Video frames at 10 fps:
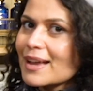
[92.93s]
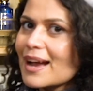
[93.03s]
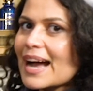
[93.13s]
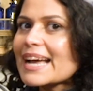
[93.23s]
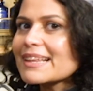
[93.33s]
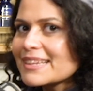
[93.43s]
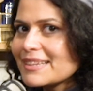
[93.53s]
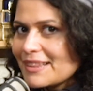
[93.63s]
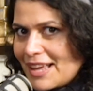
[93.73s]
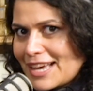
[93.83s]

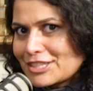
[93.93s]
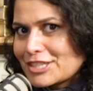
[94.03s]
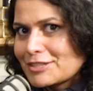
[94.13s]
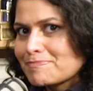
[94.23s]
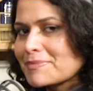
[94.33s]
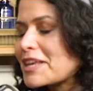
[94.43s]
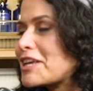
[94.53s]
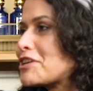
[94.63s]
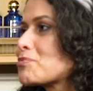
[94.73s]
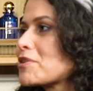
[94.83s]
Island Lush
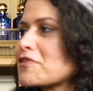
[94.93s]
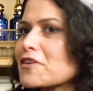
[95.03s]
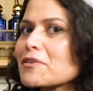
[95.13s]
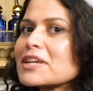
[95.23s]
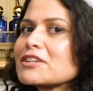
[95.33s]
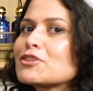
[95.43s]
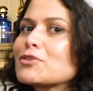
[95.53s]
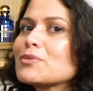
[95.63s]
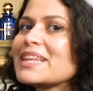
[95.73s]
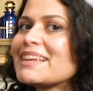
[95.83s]
is referring
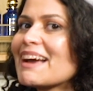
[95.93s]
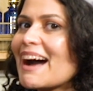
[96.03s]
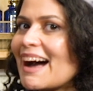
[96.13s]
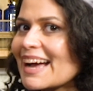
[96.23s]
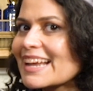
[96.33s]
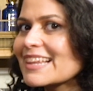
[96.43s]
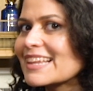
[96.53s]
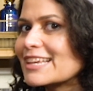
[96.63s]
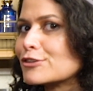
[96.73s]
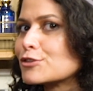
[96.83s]
to the
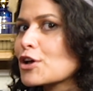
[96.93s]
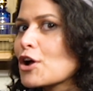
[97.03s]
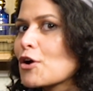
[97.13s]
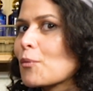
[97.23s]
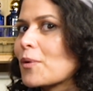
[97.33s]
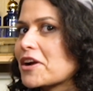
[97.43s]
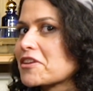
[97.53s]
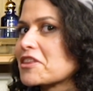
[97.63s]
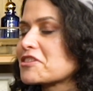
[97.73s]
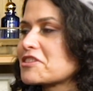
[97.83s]
island where
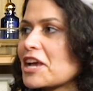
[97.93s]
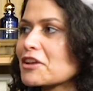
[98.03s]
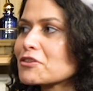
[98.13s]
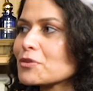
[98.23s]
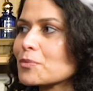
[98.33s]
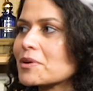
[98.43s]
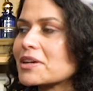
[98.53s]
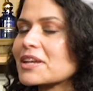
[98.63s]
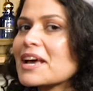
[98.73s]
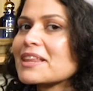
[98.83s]
the
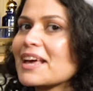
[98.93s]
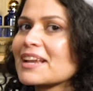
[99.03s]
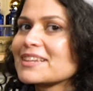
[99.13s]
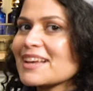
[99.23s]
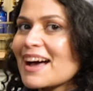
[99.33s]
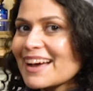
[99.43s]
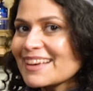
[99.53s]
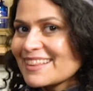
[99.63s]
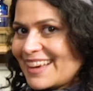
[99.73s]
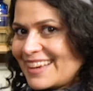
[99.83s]
sandalwood that is
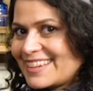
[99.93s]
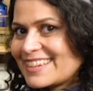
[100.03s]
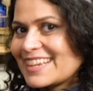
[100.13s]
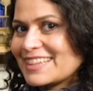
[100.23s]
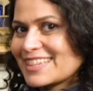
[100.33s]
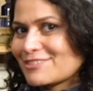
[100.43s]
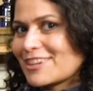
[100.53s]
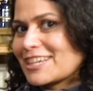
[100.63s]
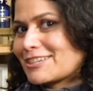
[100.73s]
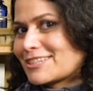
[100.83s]
highlighted in this
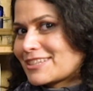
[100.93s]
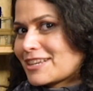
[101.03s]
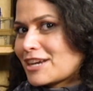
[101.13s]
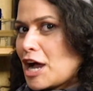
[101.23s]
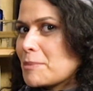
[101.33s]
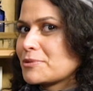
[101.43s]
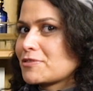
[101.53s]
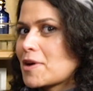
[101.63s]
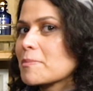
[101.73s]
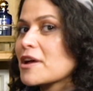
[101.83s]
fragrance comes
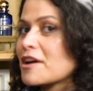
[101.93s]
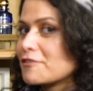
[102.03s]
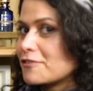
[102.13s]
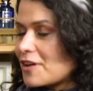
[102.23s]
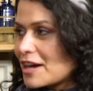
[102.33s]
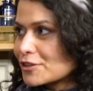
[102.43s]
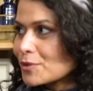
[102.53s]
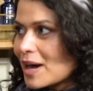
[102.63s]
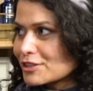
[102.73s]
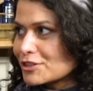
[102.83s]
from,
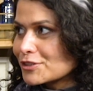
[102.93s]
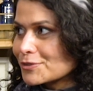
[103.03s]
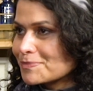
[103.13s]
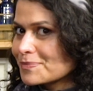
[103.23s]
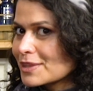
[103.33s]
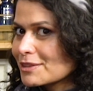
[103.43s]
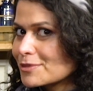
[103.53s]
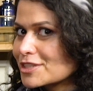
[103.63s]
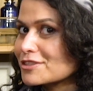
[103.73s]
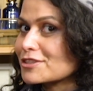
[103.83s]
Vanuatu,
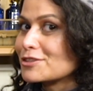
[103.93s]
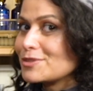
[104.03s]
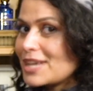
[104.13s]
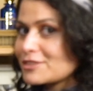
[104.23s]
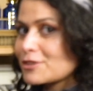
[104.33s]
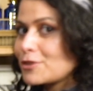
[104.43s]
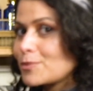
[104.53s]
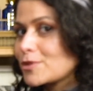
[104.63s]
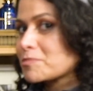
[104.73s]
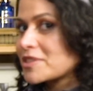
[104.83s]
which is a UNESCO
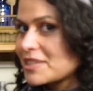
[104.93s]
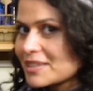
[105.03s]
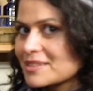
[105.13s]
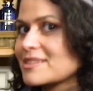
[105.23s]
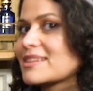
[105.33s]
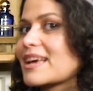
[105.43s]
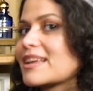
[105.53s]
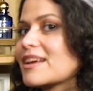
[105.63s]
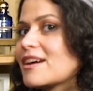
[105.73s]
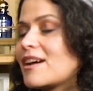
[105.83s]
World Protected Site
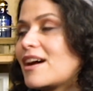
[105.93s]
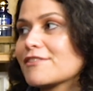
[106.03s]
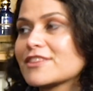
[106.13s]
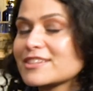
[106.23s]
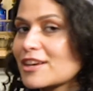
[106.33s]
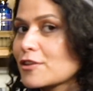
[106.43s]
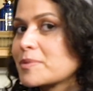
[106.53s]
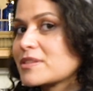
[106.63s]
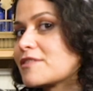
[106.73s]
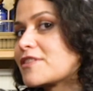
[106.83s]
off the South
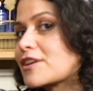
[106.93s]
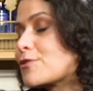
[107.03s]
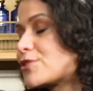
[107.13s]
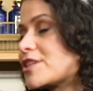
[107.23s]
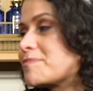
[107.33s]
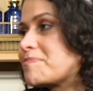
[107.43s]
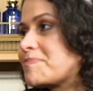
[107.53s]
Pacific Ocean.